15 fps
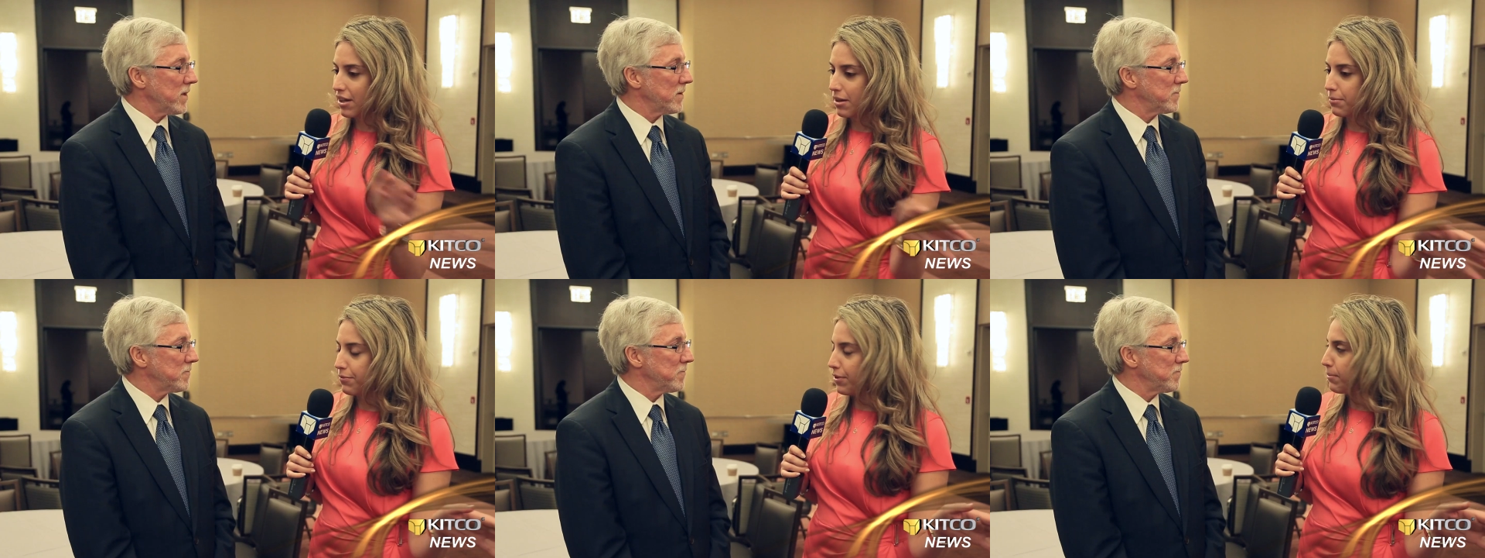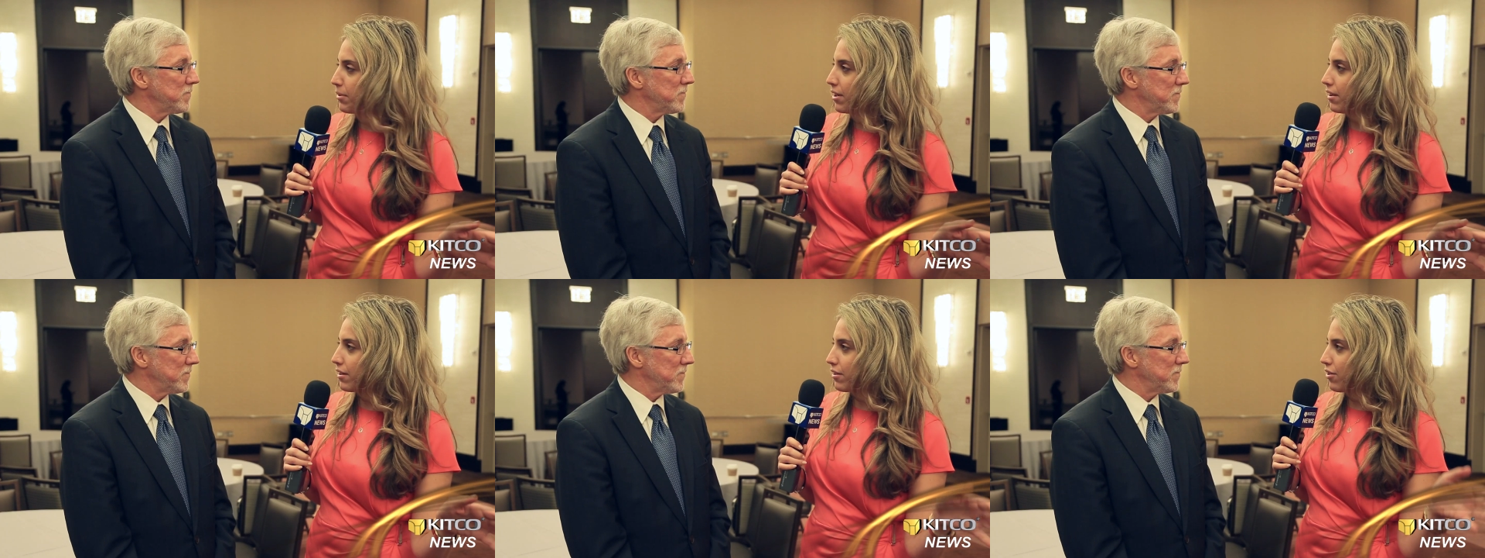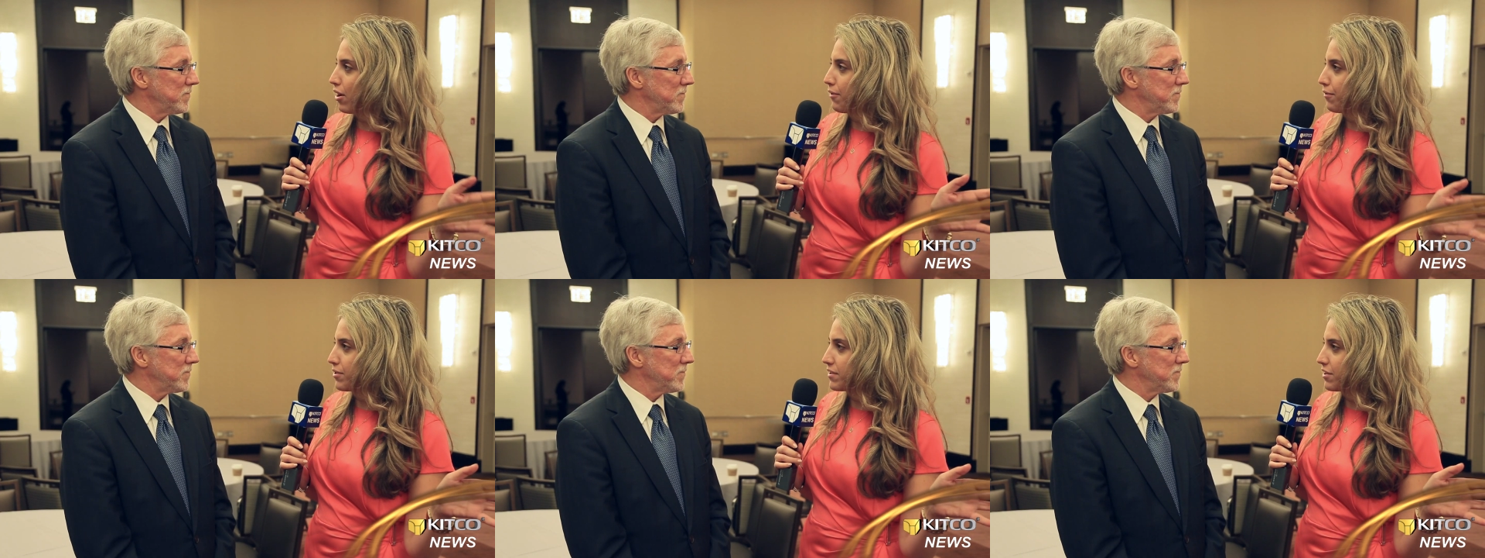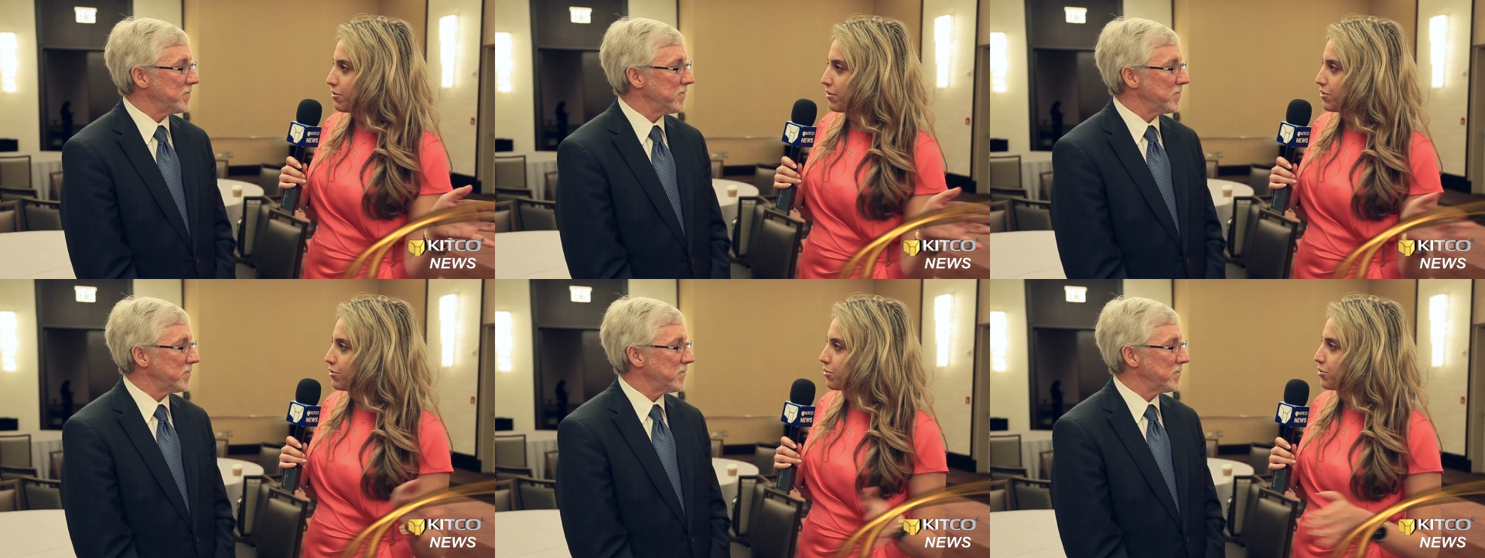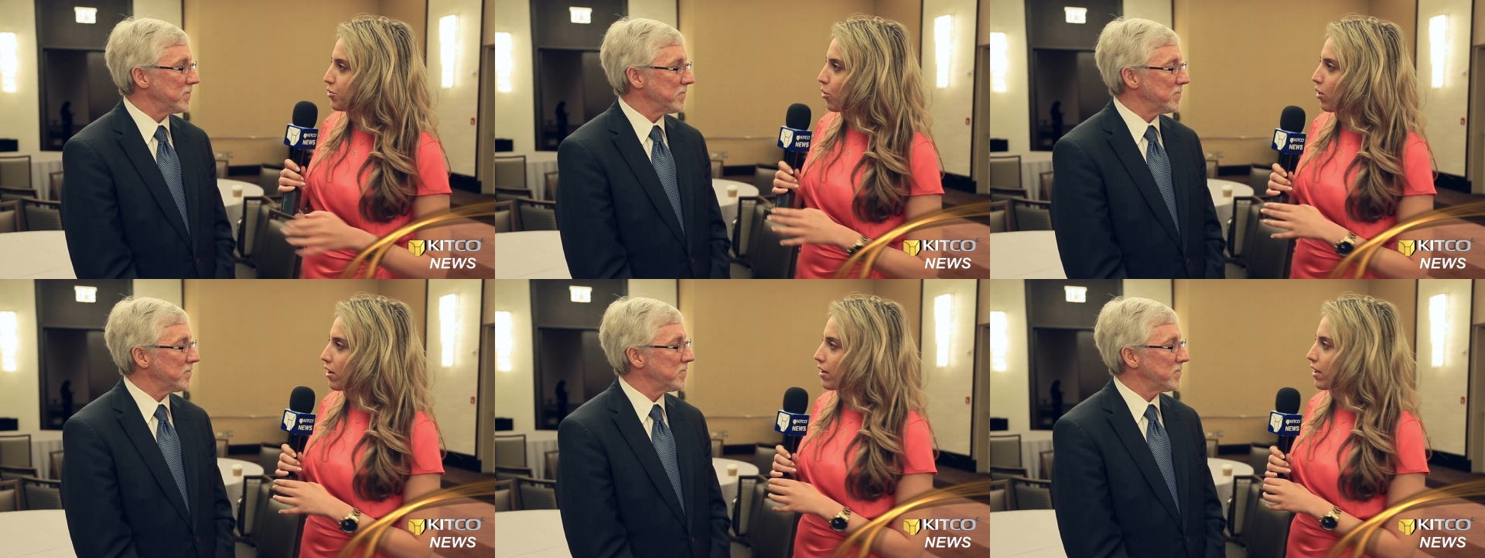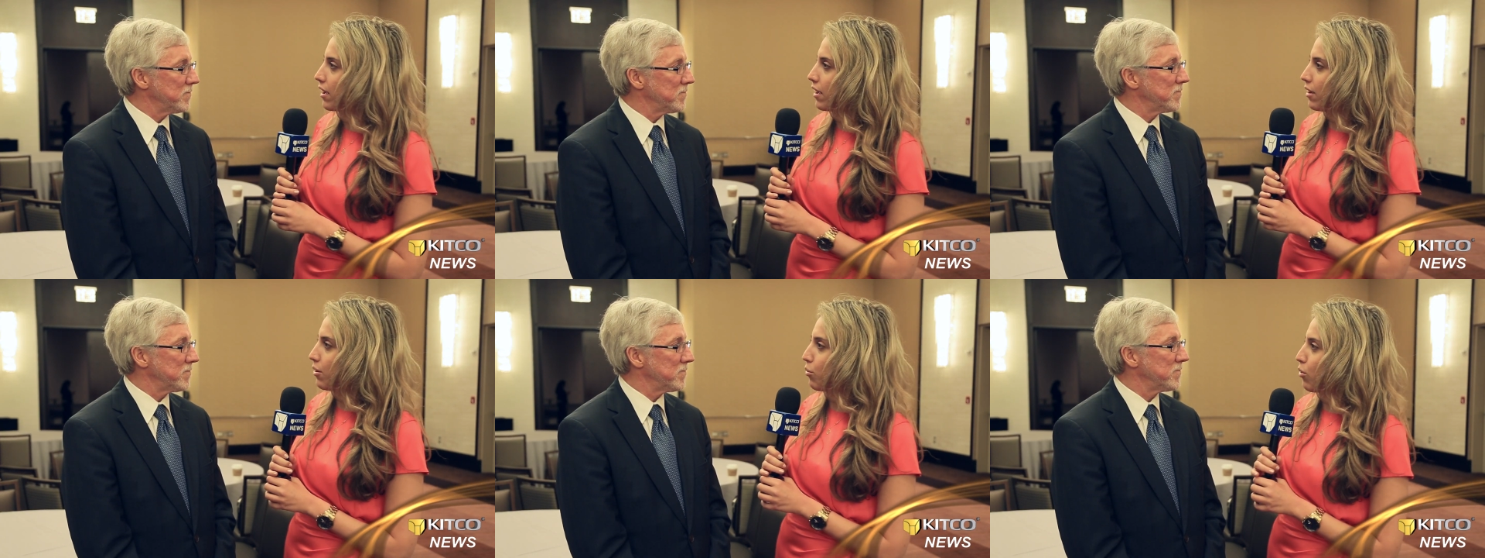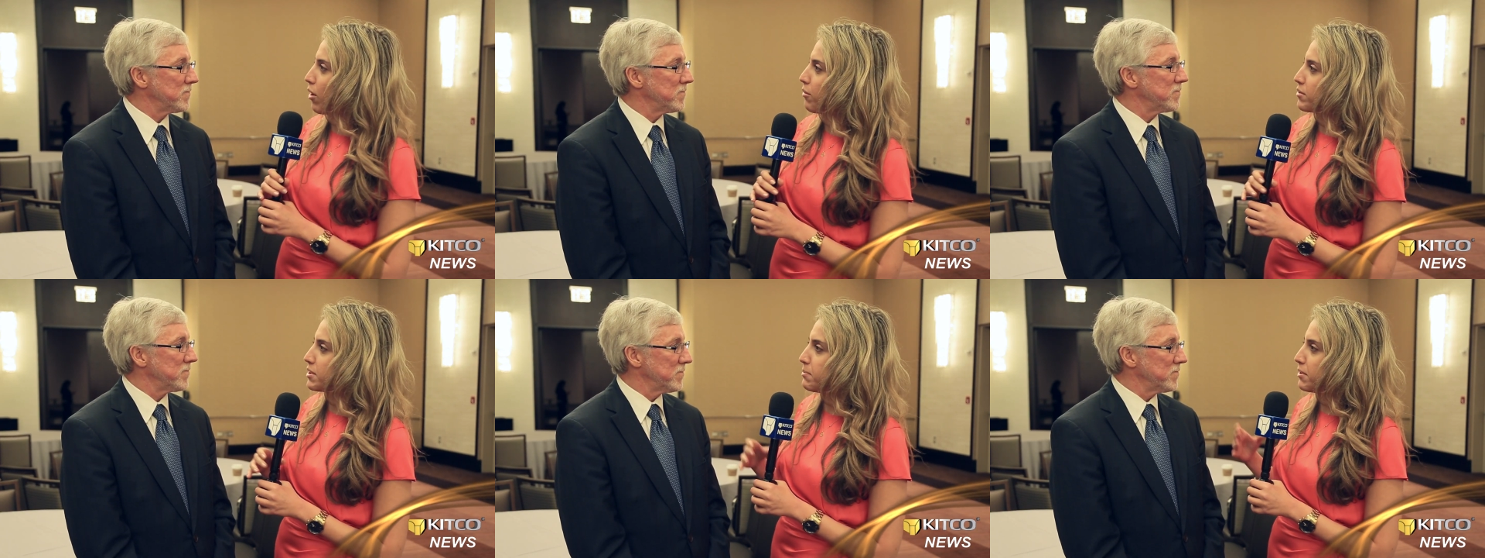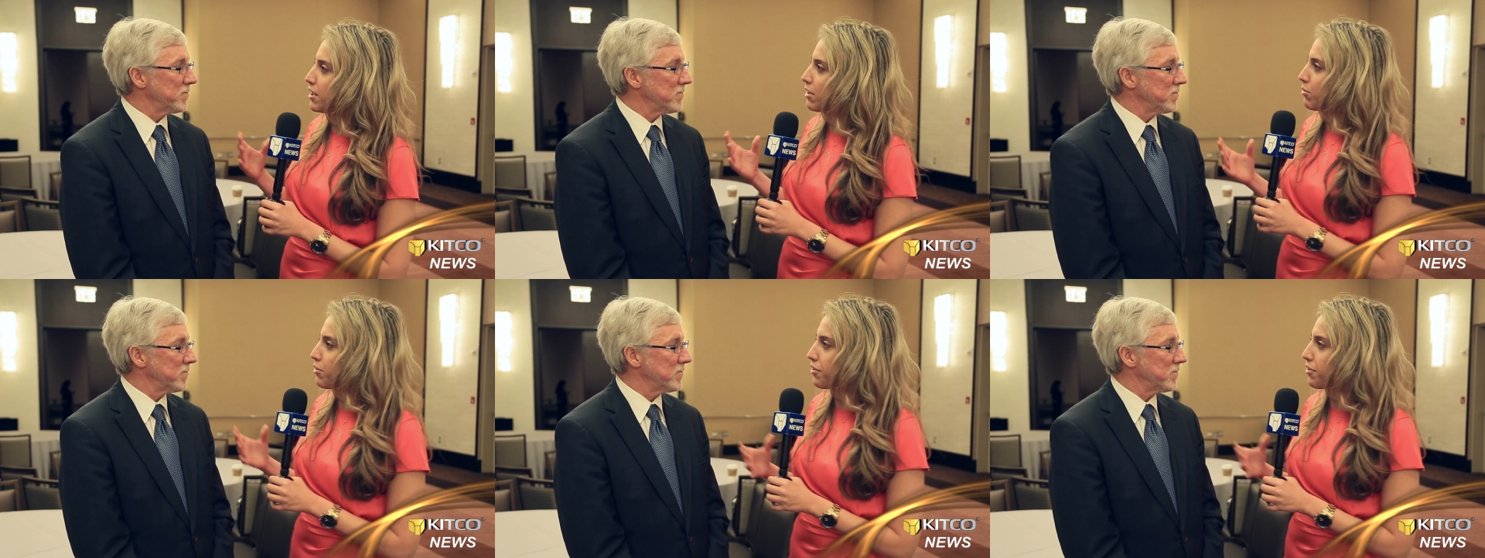Speaker 1: came from a conference here in New York, where I was speaking